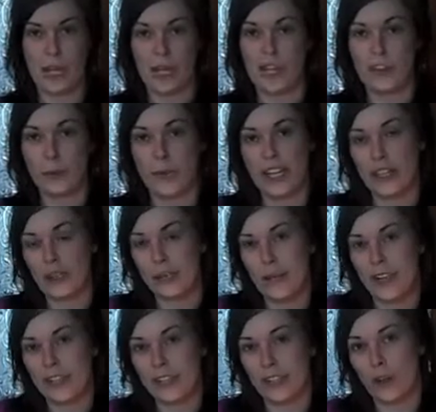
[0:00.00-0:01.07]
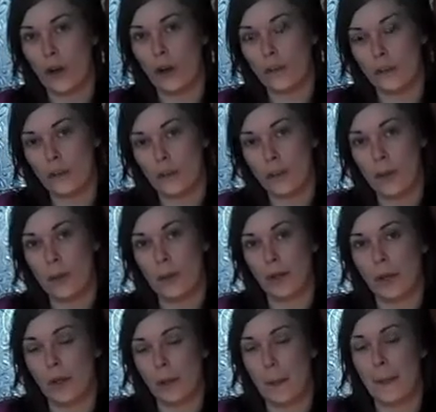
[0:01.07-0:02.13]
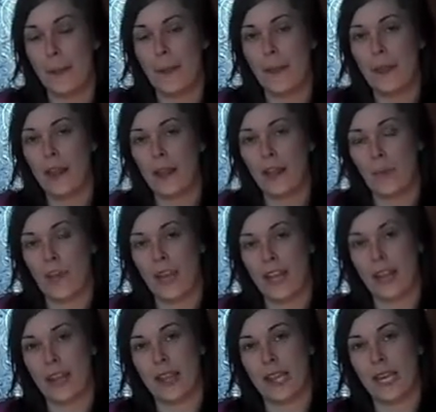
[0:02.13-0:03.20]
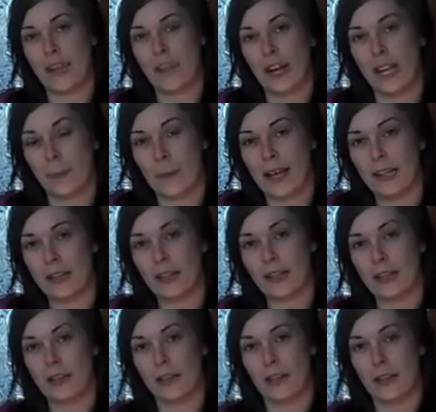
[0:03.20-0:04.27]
And that's why you find a lot of people when they drink milk